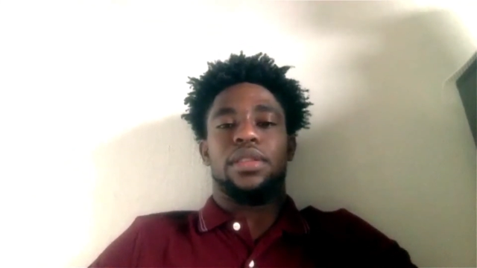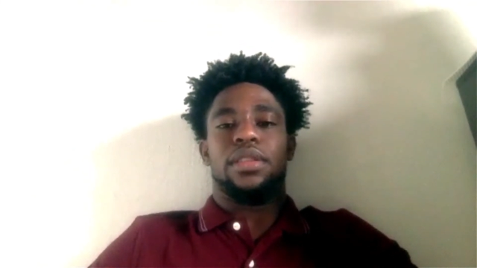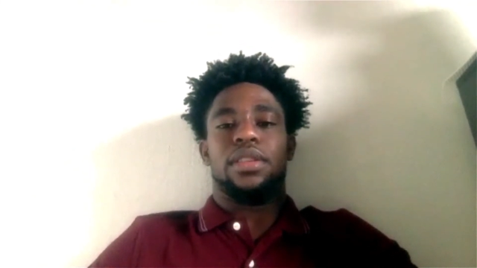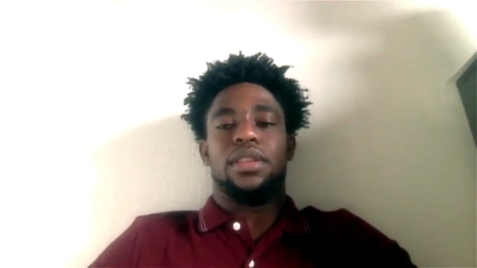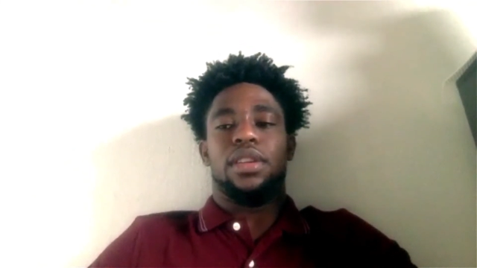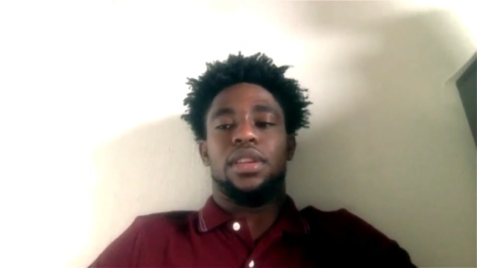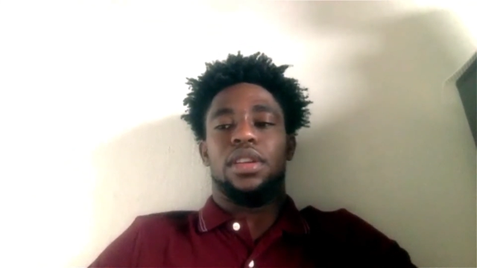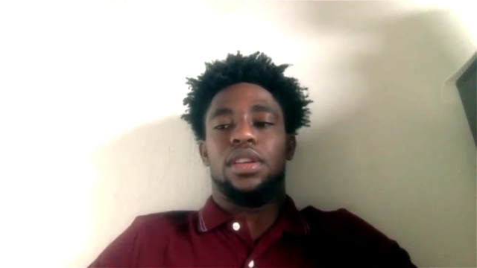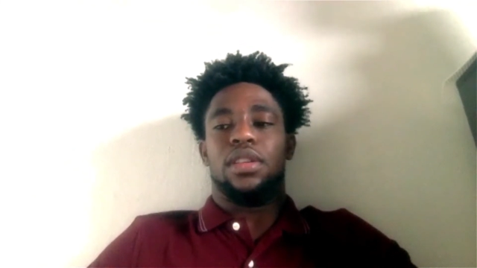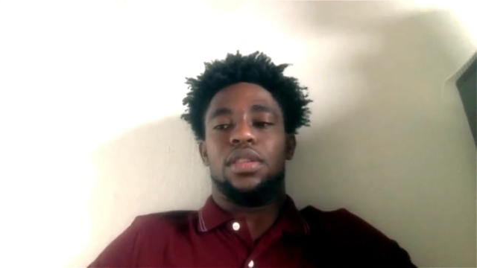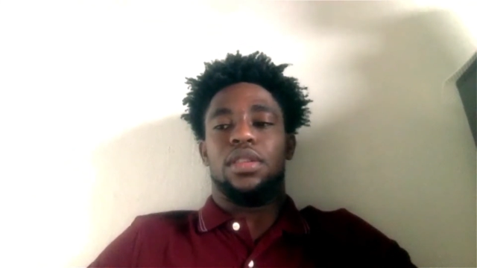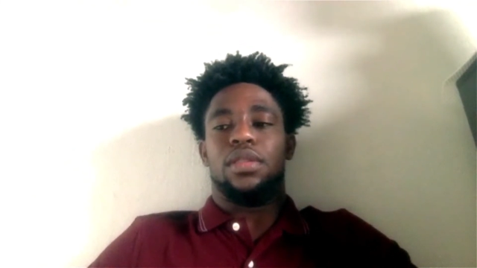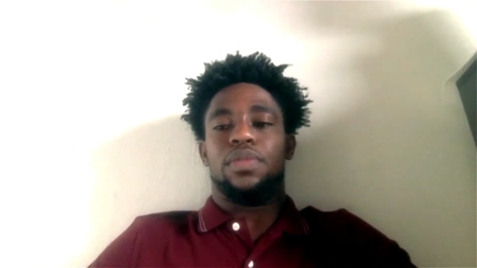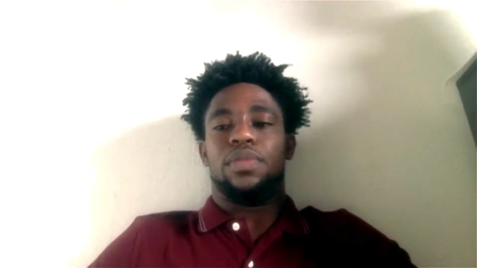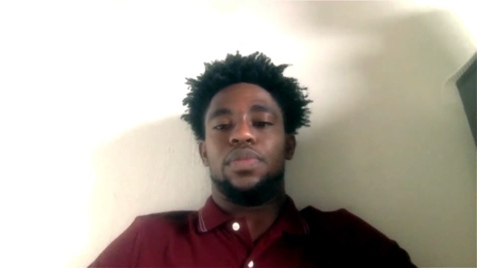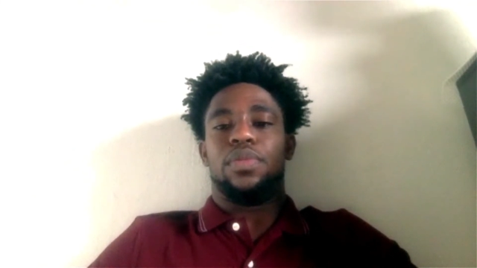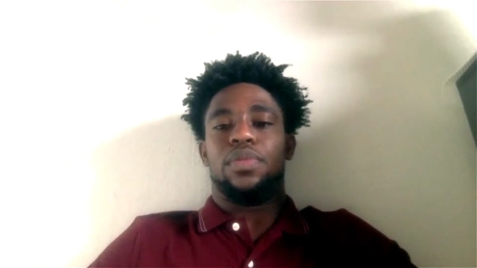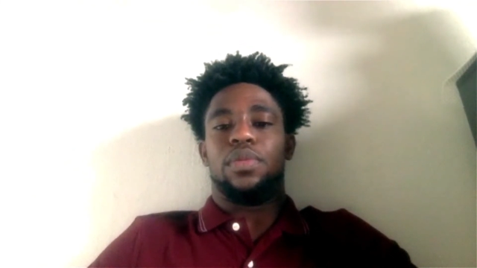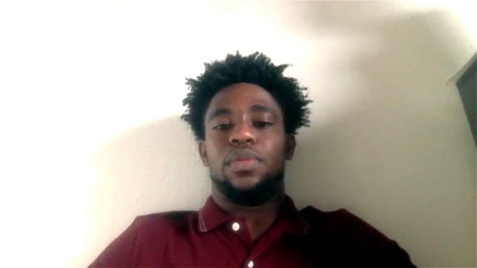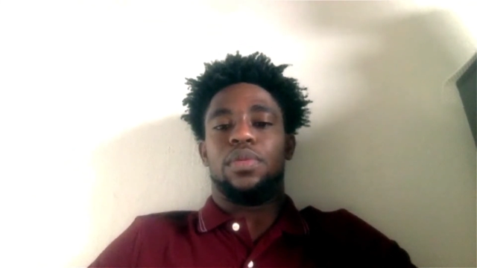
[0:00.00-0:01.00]

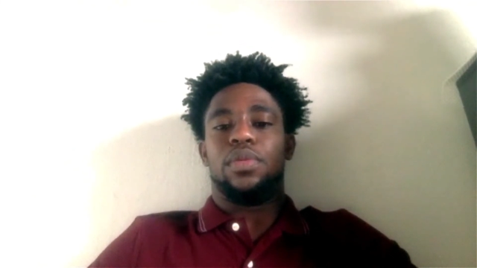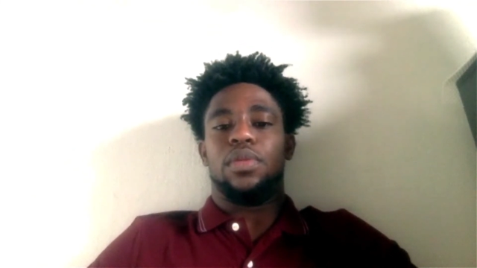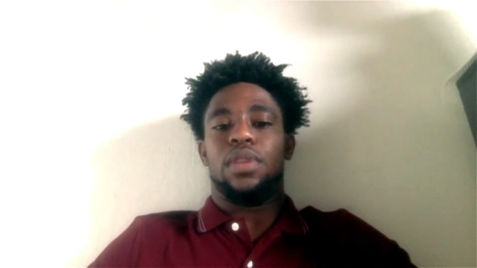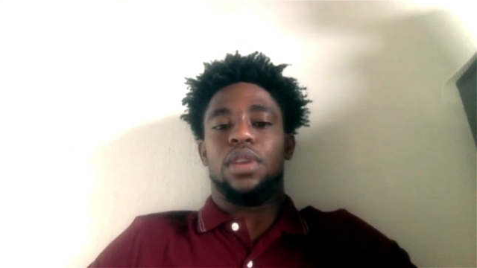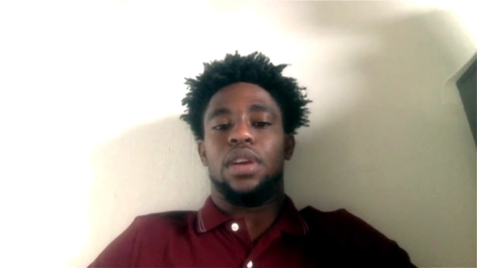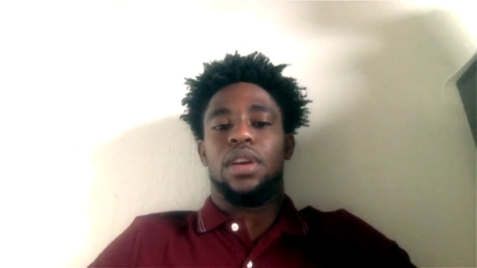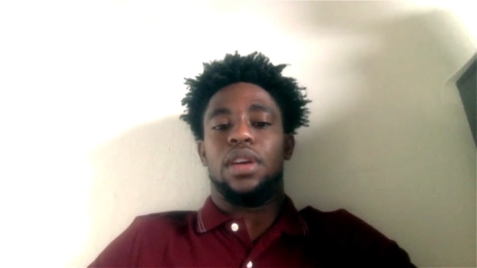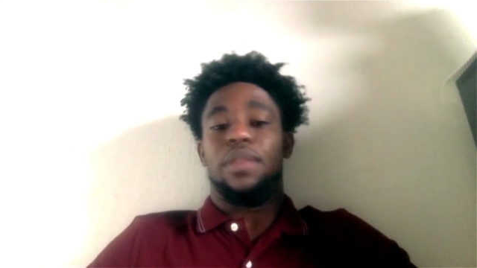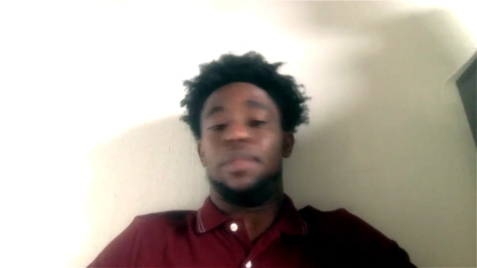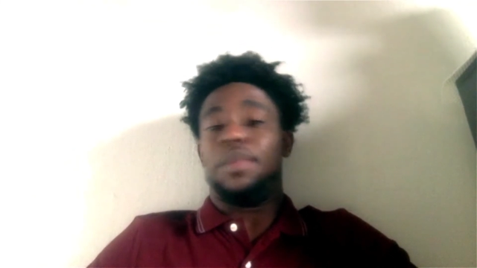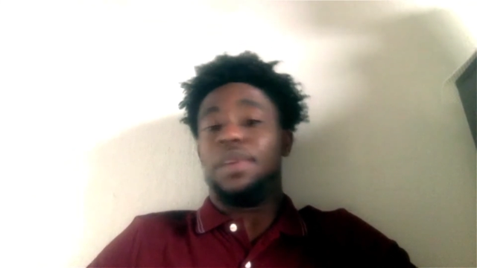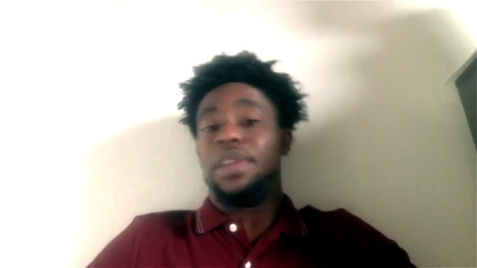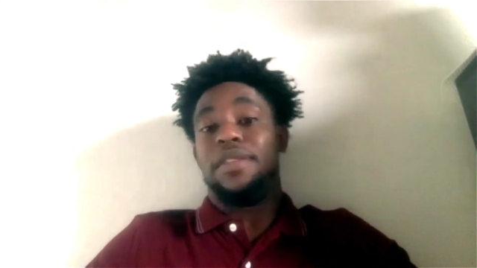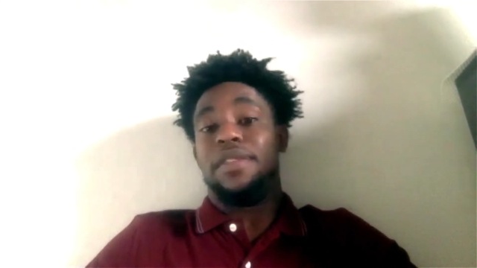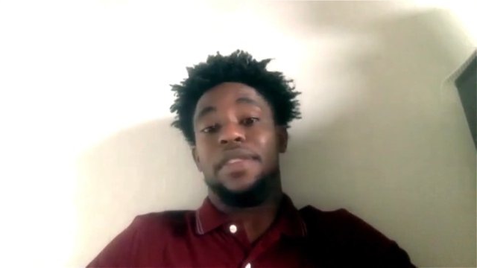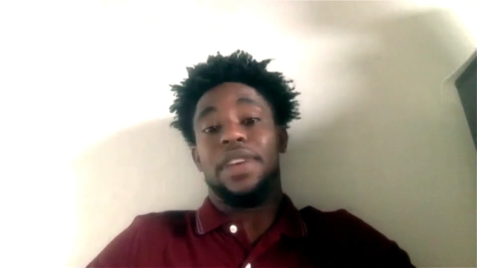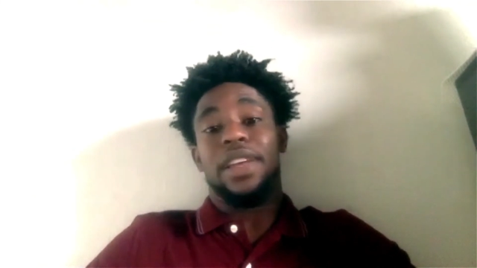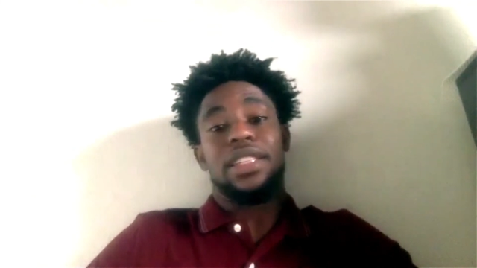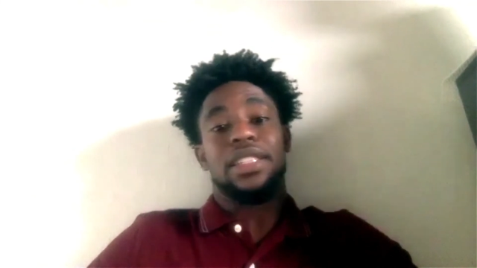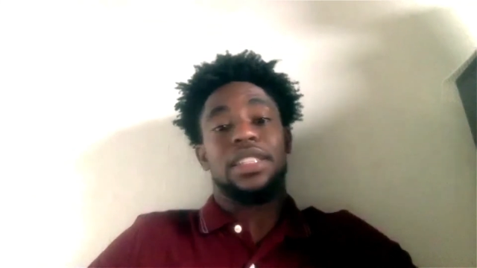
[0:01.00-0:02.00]
been
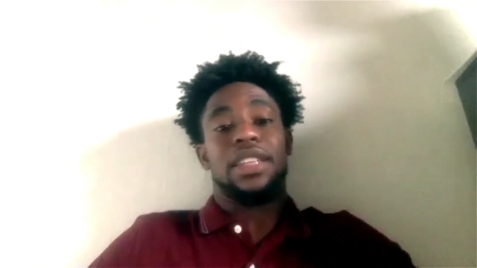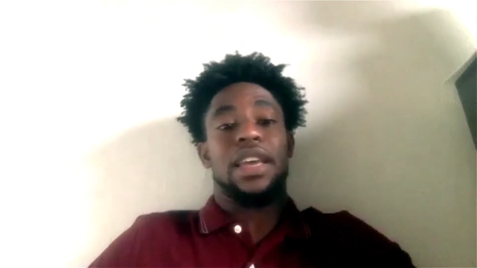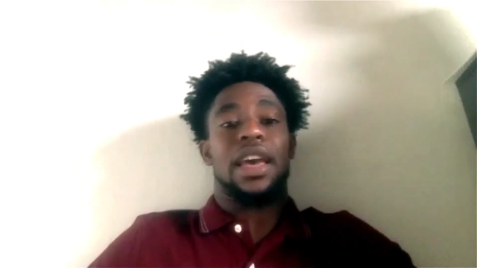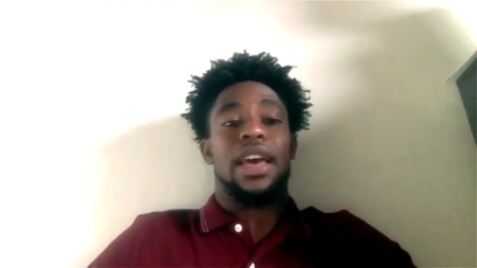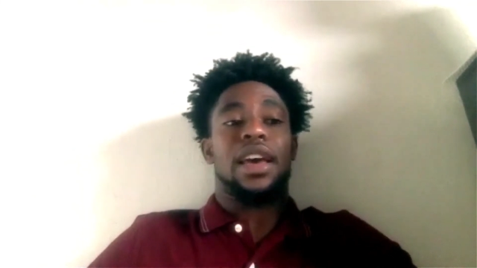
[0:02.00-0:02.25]
events